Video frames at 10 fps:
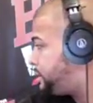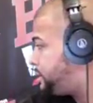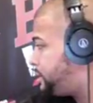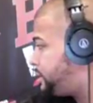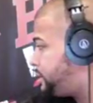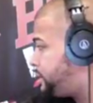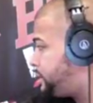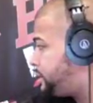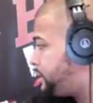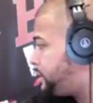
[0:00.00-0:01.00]

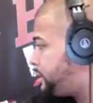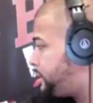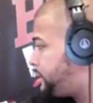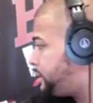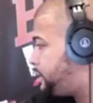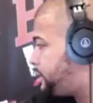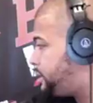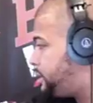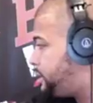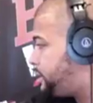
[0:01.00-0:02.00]

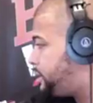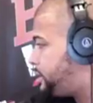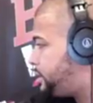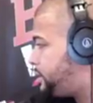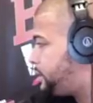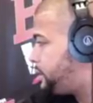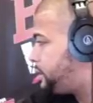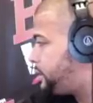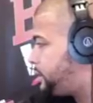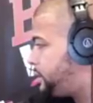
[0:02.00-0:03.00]

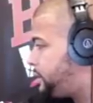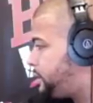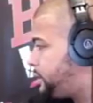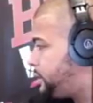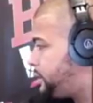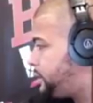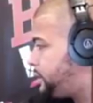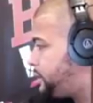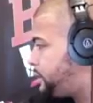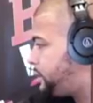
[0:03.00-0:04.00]

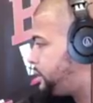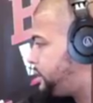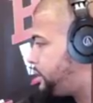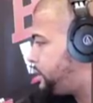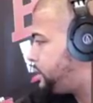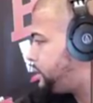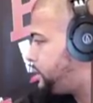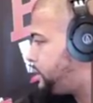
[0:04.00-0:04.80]
This person isn't speaking.